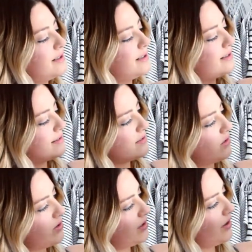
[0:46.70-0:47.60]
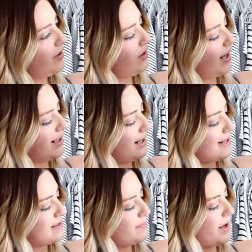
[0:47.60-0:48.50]
it's got another like
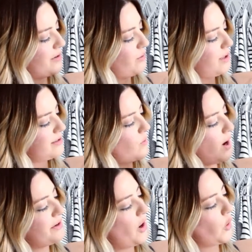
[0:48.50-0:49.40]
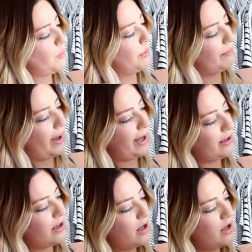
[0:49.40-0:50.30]
lace panel, and it's quite an open back
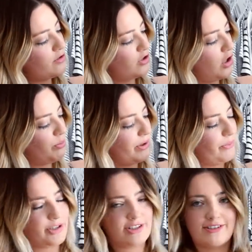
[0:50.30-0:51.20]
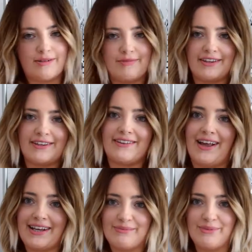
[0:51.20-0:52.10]
top, which is something that
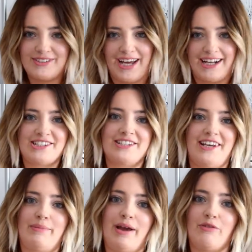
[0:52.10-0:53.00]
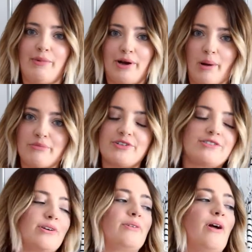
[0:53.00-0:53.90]
like would actually take me out of my comfort
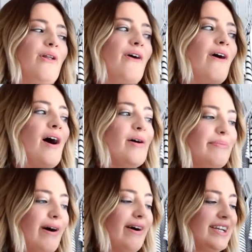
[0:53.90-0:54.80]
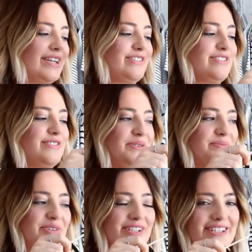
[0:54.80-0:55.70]
zone a lot, but it's so
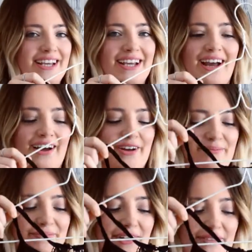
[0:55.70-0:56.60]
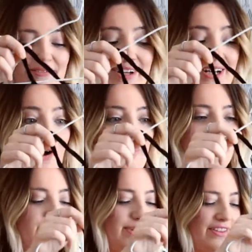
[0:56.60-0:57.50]
pretty. I really can't wait
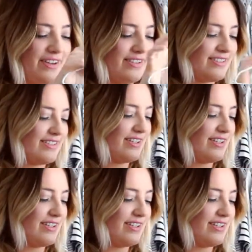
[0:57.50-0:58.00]
to wear this,